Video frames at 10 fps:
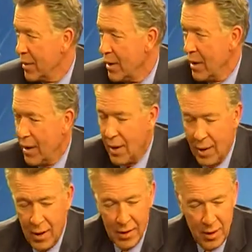They seemed
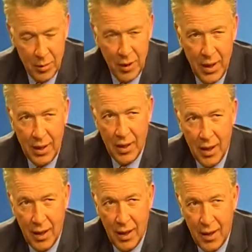like
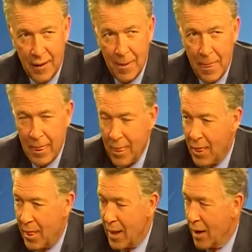
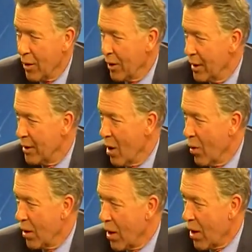arrogant
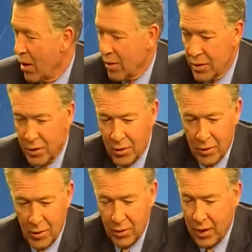know-it-alls, or they did
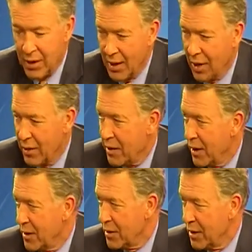other things
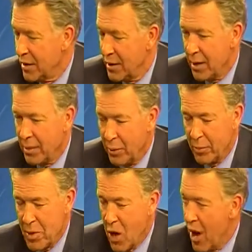that put me off.
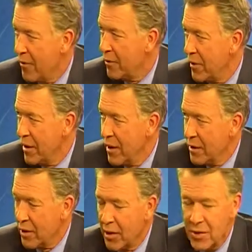So I
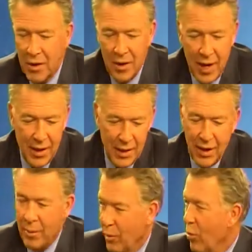think you, number
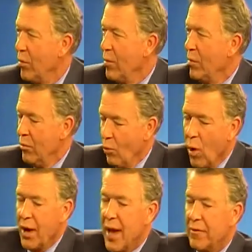one, have to
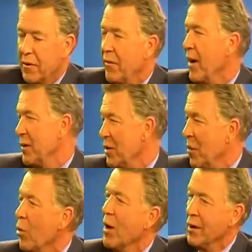find someone
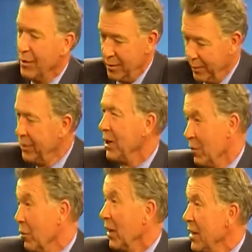you can relate
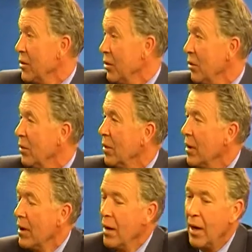to.
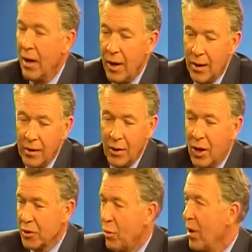You also want to
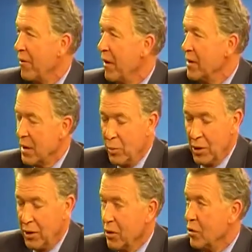find someone you can
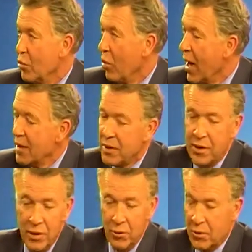trust, you
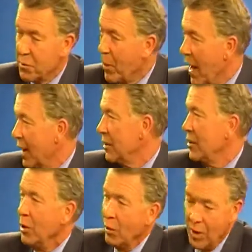respect, you
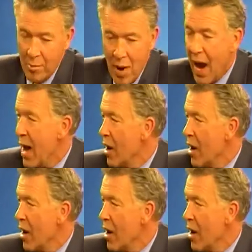admire,